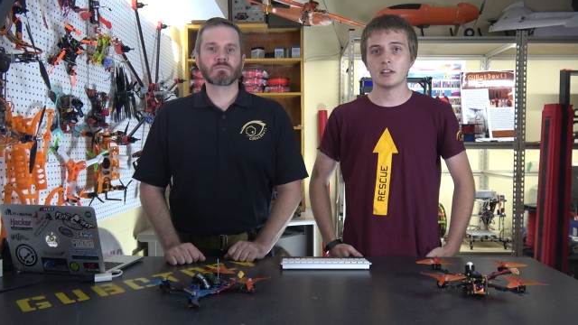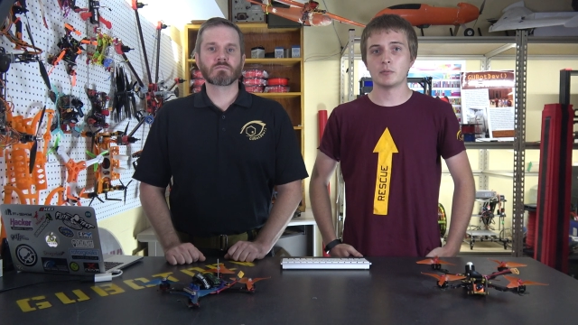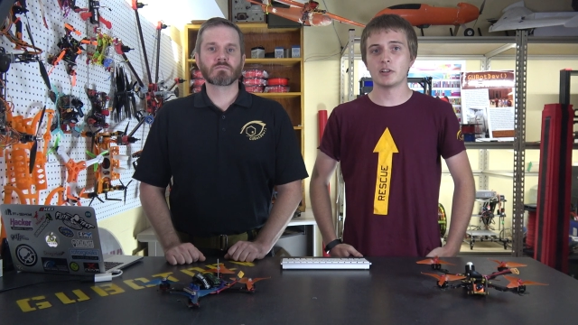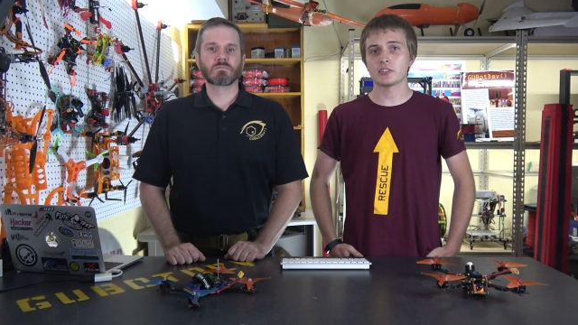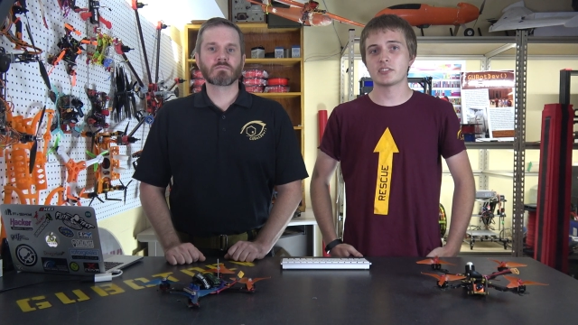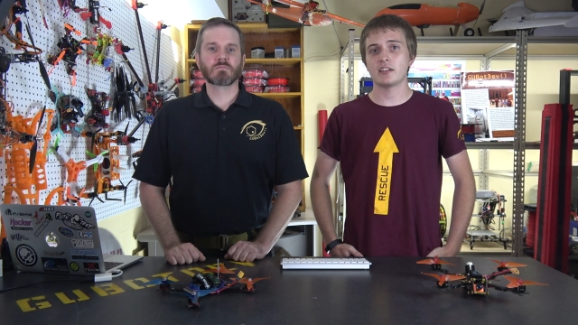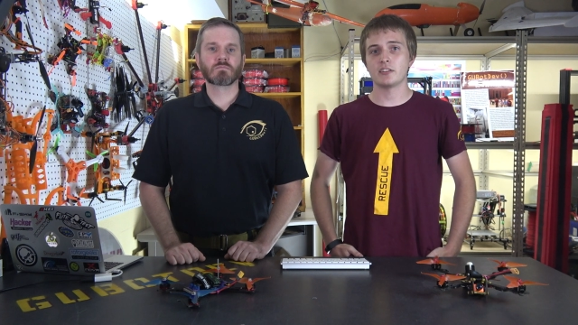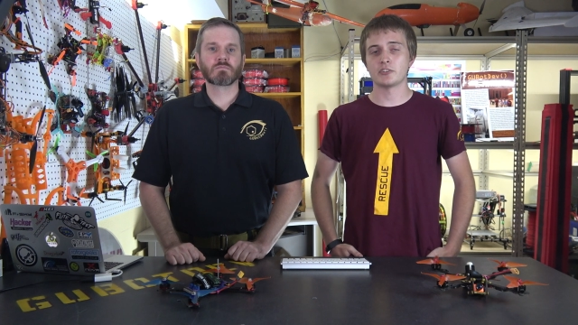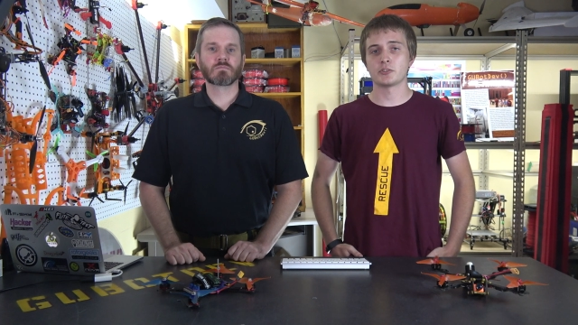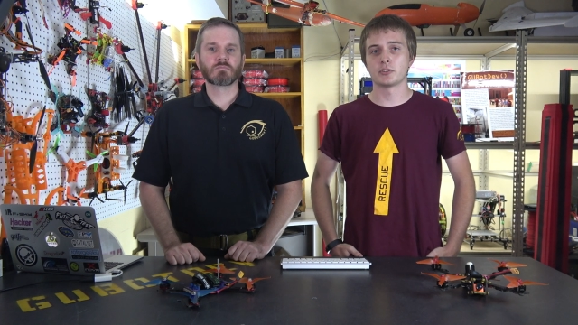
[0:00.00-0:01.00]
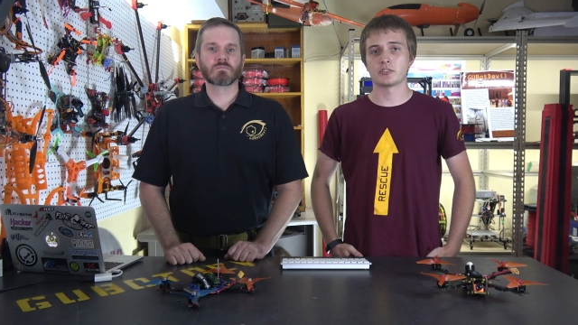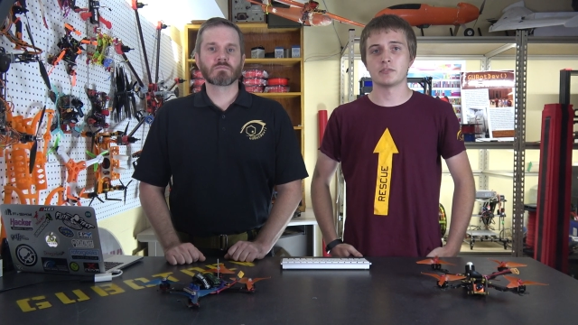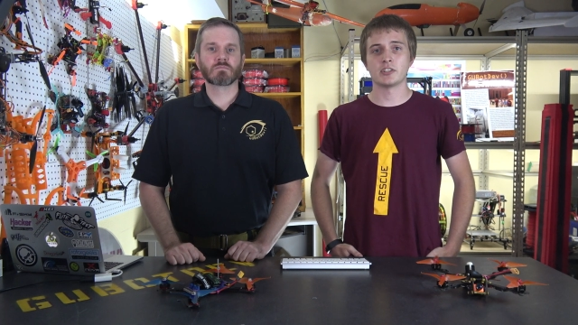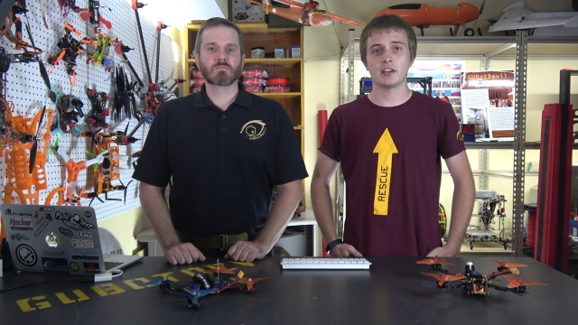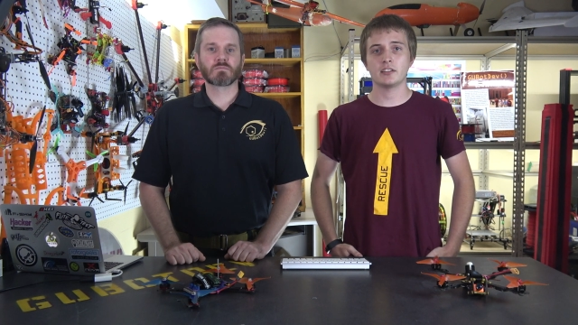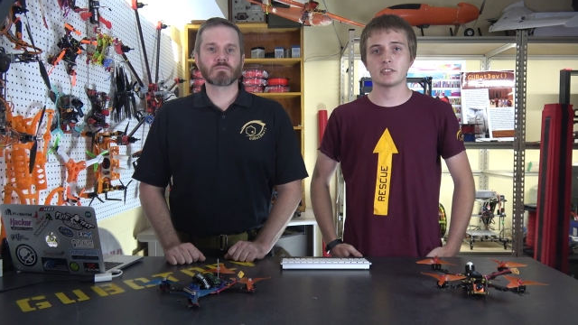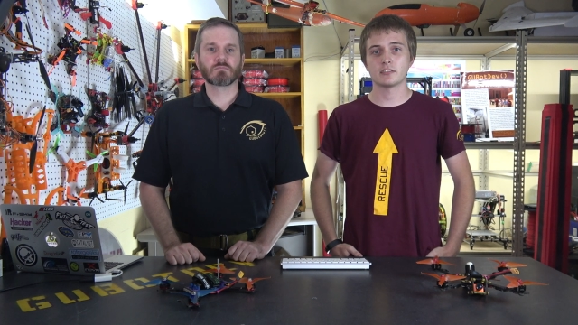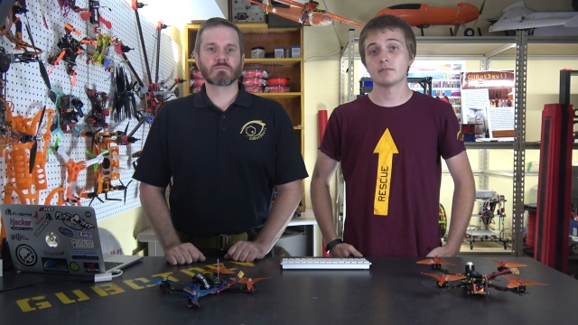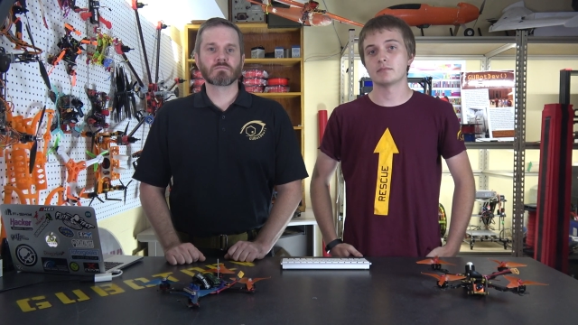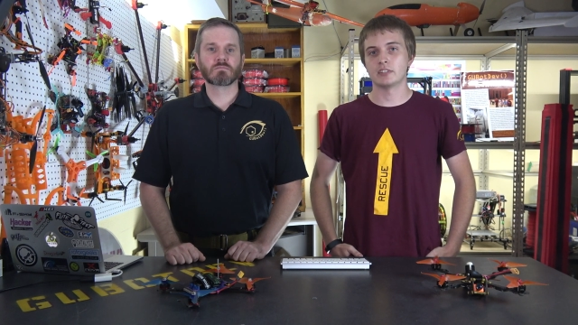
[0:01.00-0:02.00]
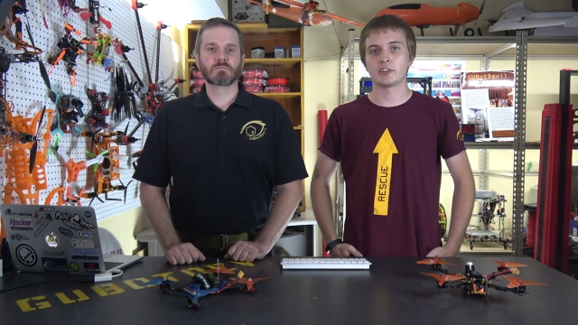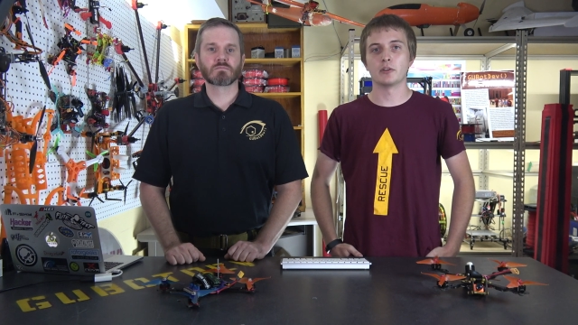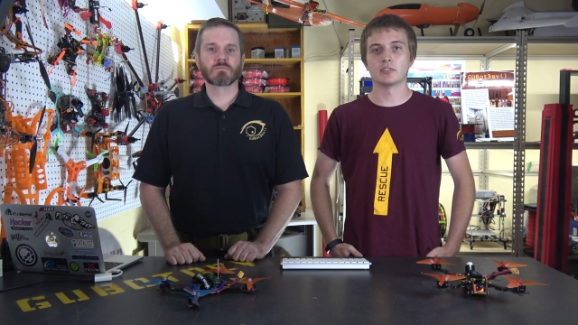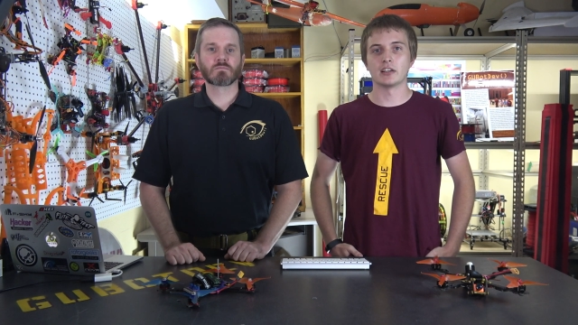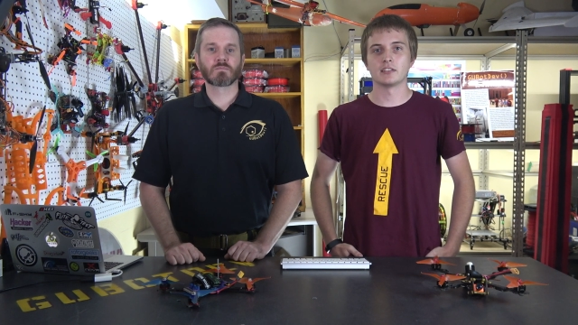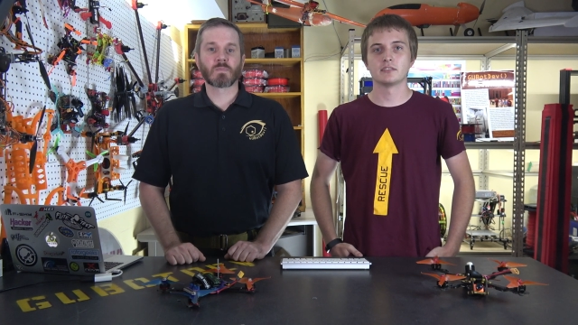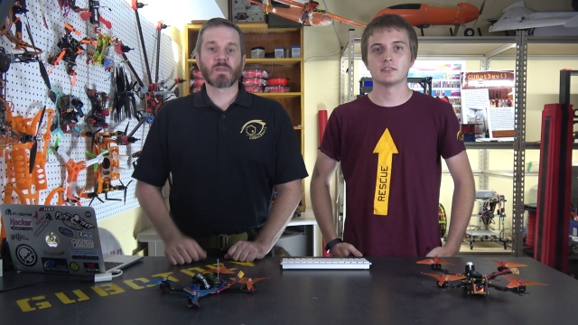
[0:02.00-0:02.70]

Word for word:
Speaker 1: We all stand on the shoulders of giants. Now go fly.